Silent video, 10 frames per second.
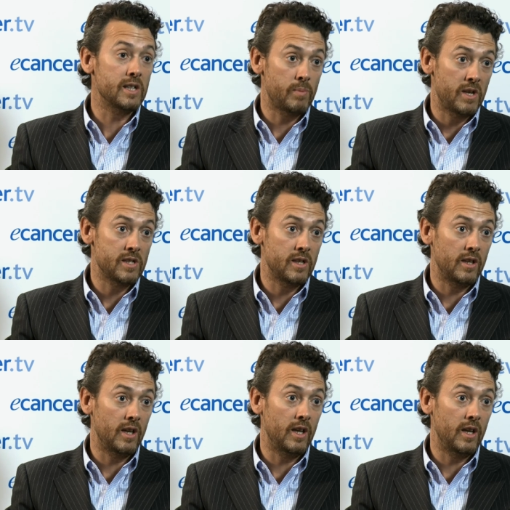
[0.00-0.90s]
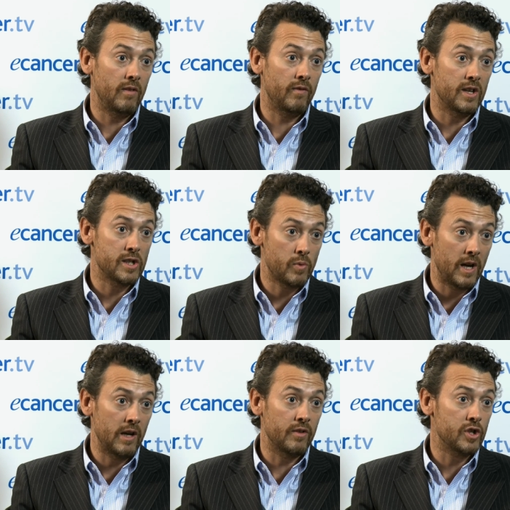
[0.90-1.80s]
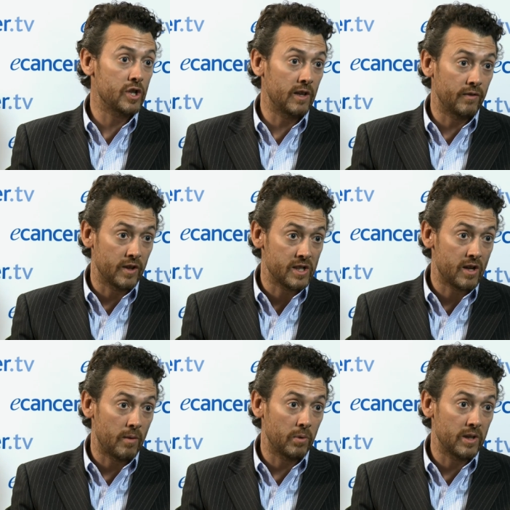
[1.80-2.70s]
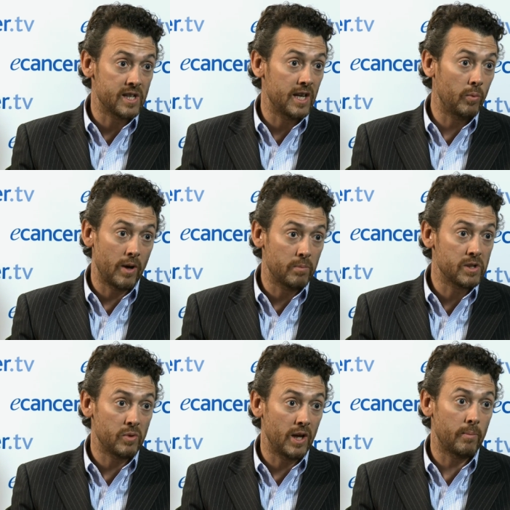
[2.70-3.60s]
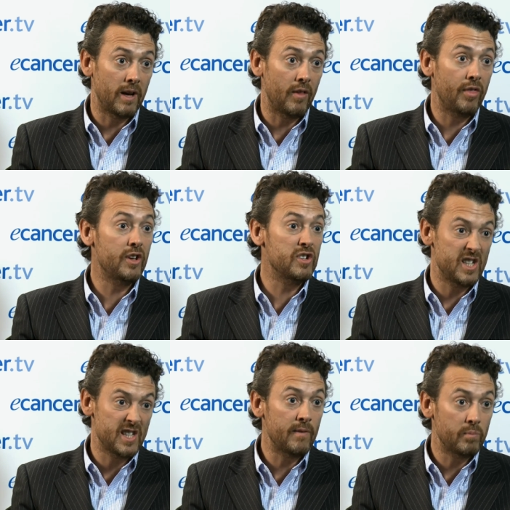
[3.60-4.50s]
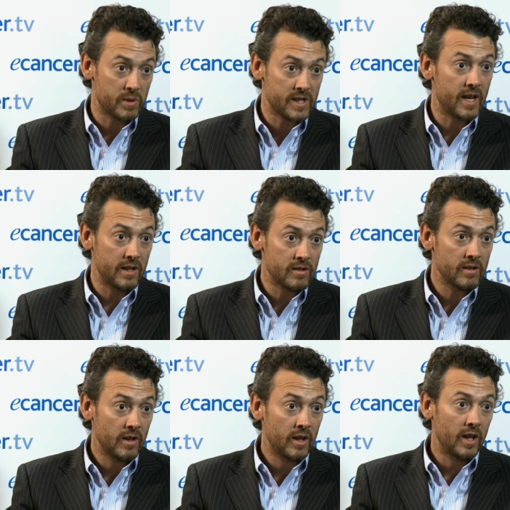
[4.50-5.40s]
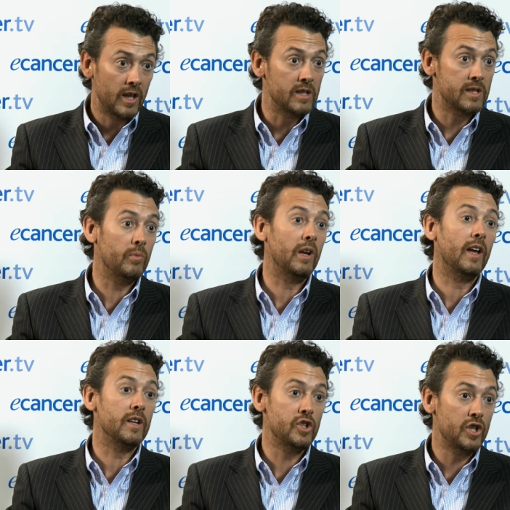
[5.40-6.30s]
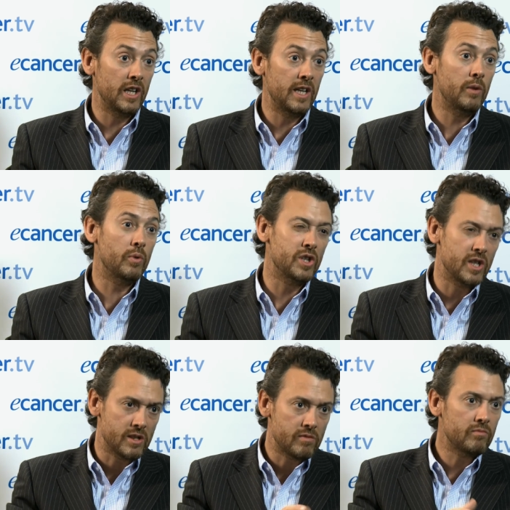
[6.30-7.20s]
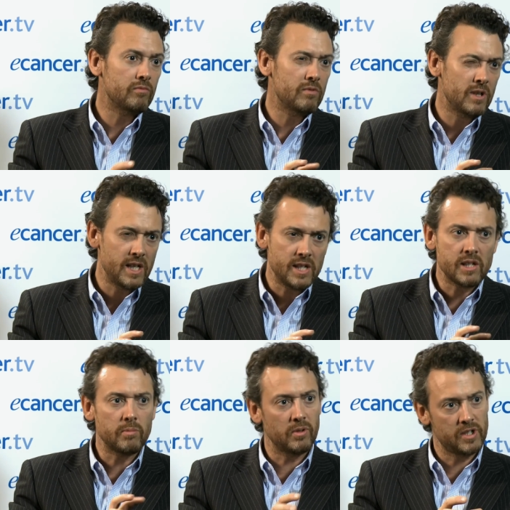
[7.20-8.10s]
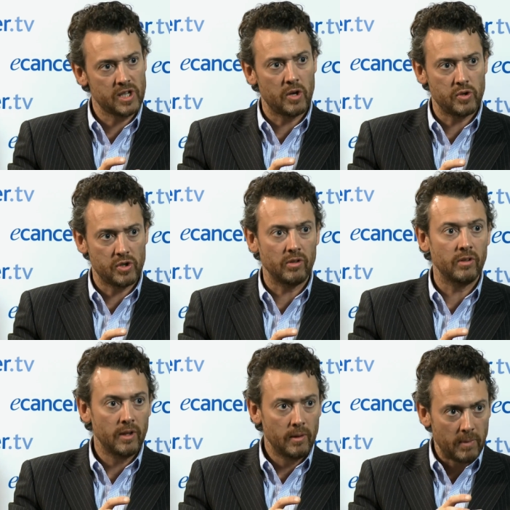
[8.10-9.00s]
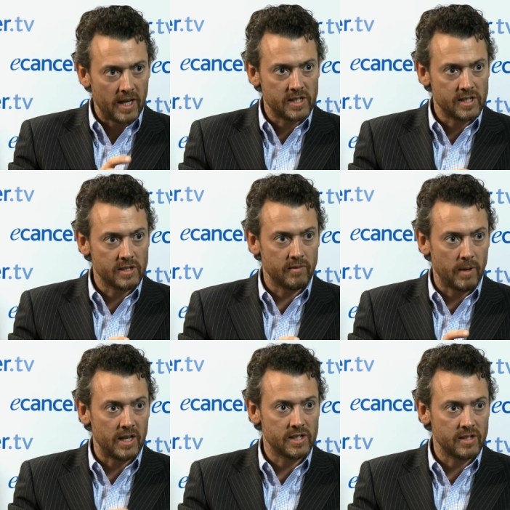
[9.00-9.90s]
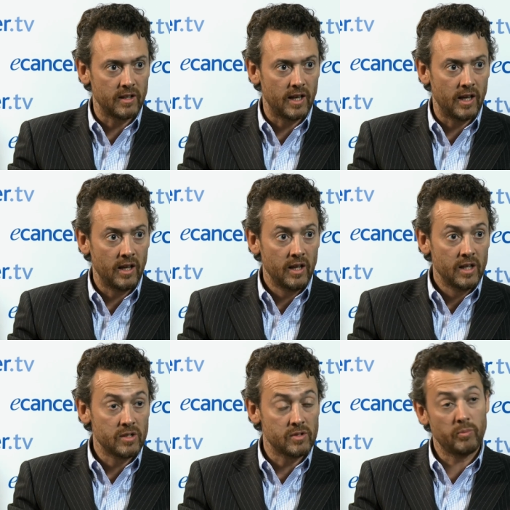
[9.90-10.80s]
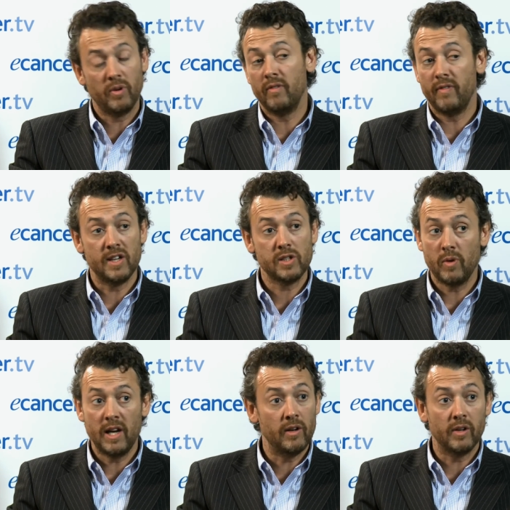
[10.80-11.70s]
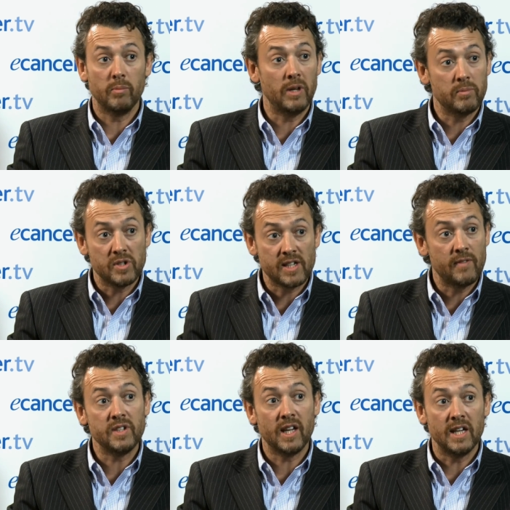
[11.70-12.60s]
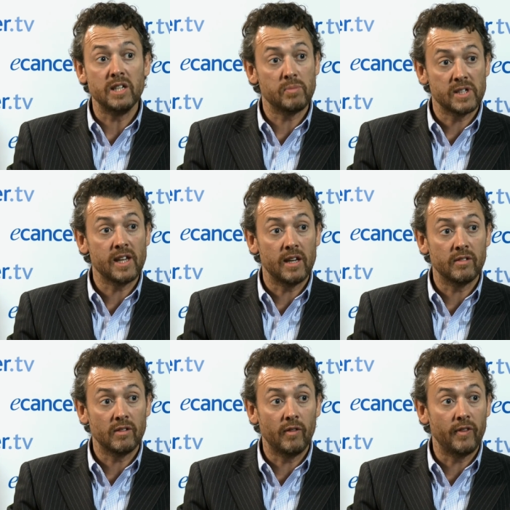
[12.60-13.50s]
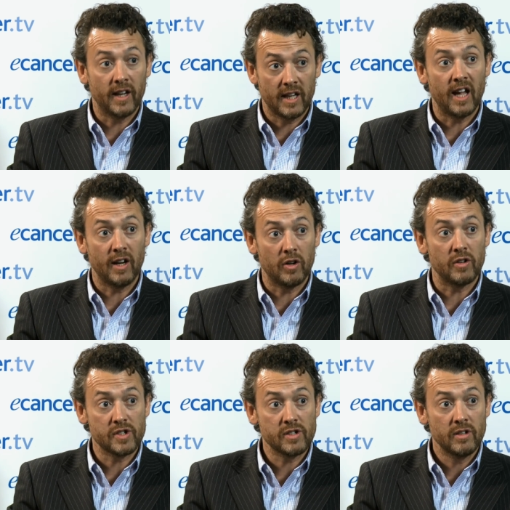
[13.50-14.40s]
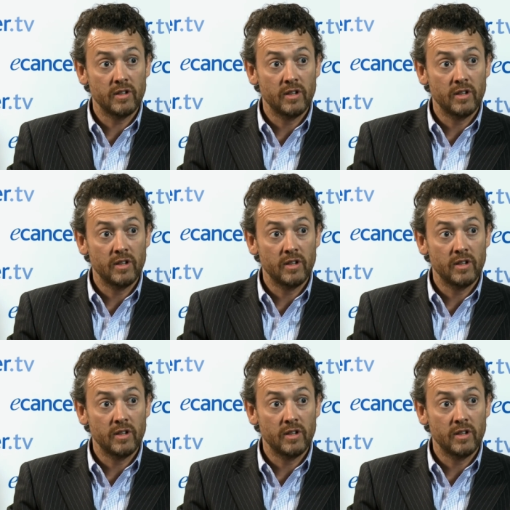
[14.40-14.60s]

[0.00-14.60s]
expense in, in Venezuela and Chile, for example, is anywhere between about 37% in somewhere like Chile, which is reasonable social basis of medicine there, to somewhere in Venezuela, it can be up to 70, 80% of their care costs. What would that be?